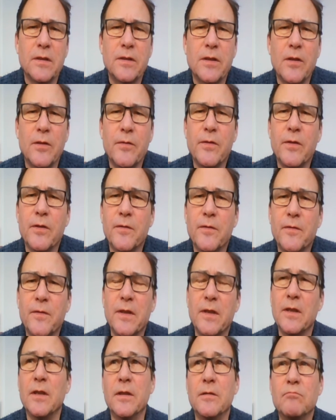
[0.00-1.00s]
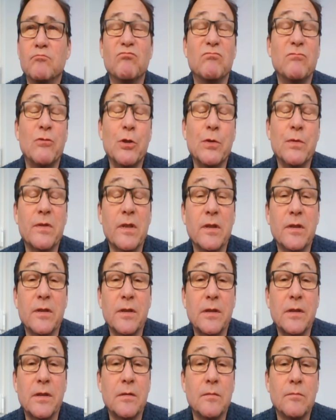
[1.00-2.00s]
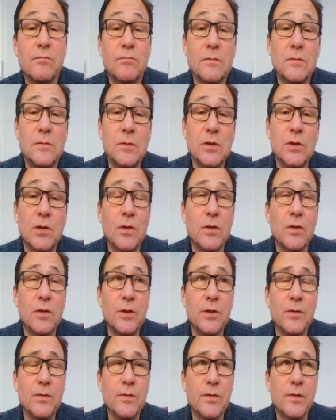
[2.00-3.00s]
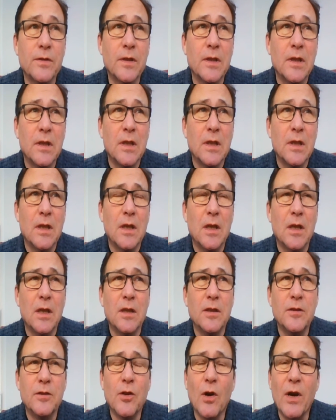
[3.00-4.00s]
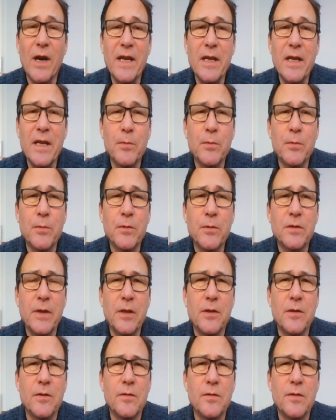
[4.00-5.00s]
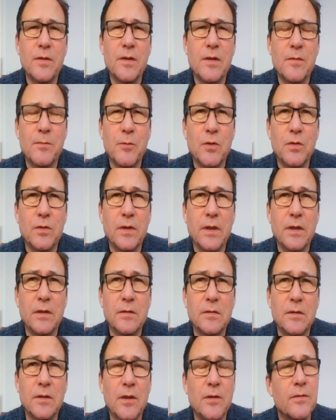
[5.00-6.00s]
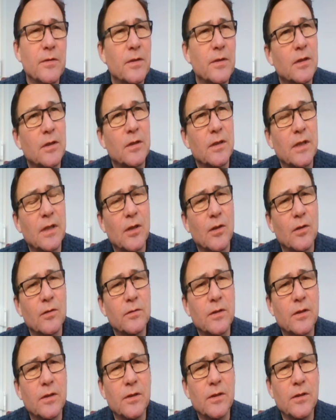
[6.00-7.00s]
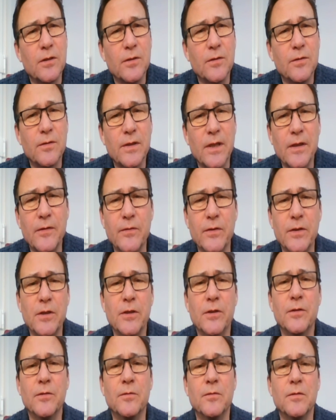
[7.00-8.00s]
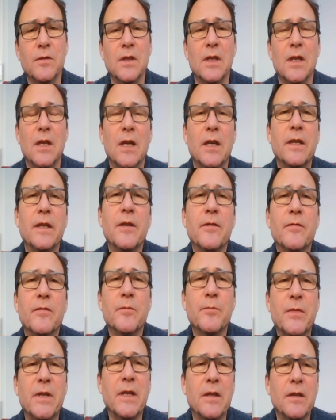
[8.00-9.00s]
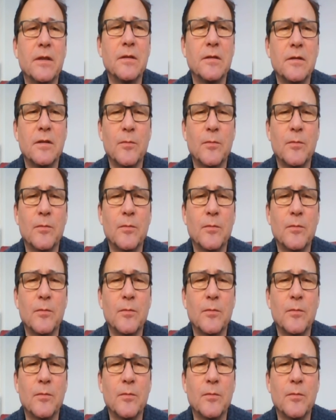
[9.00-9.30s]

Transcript: So if you're feeling useless, not used, not able to be used this morning, know that God can use even you and even me.